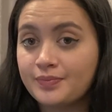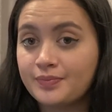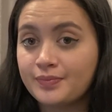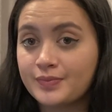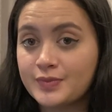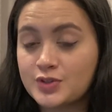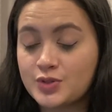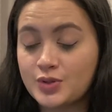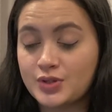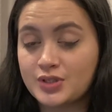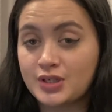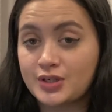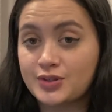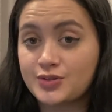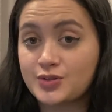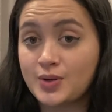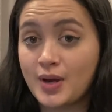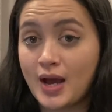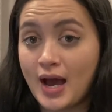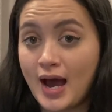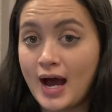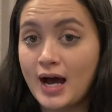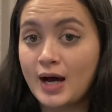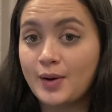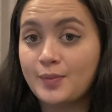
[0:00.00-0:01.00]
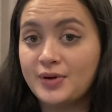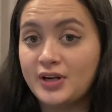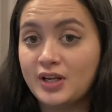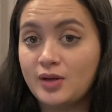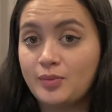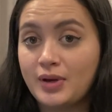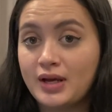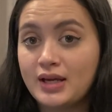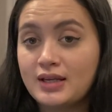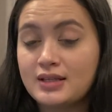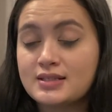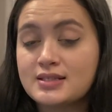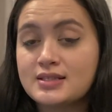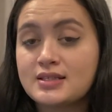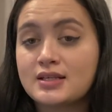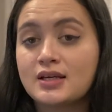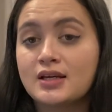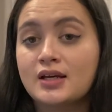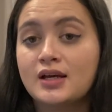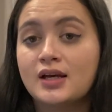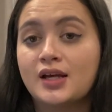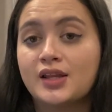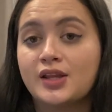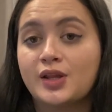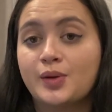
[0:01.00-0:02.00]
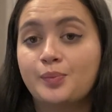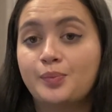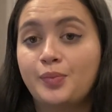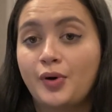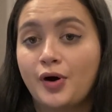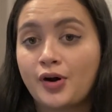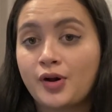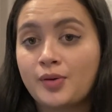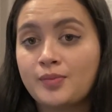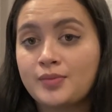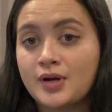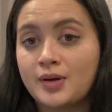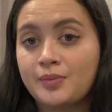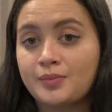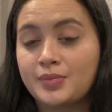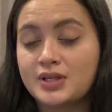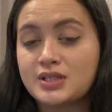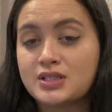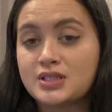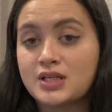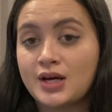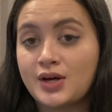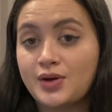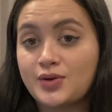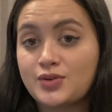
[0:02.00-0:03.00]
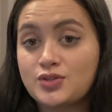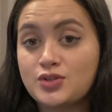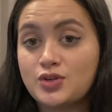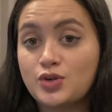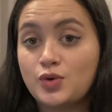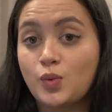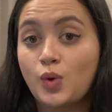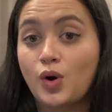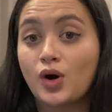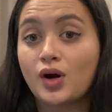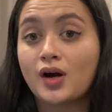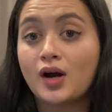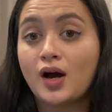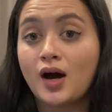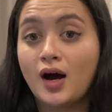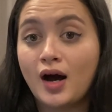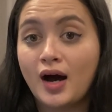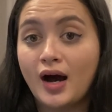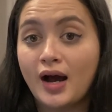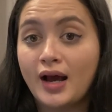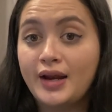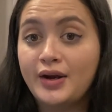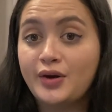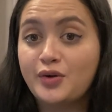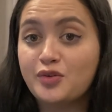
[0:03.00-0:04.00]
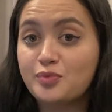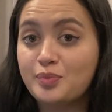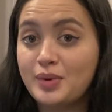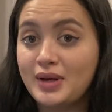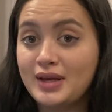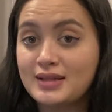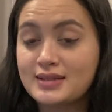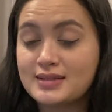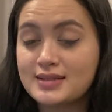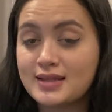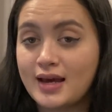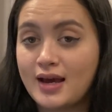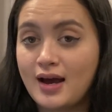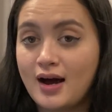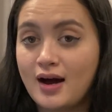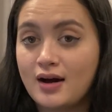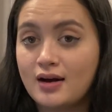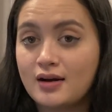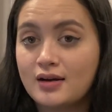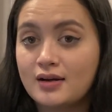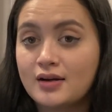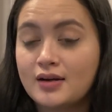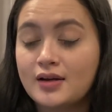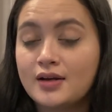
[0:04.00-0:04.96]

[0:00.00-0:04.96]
so it tells you how many beats. The bottom number tells you what kind of beats they are.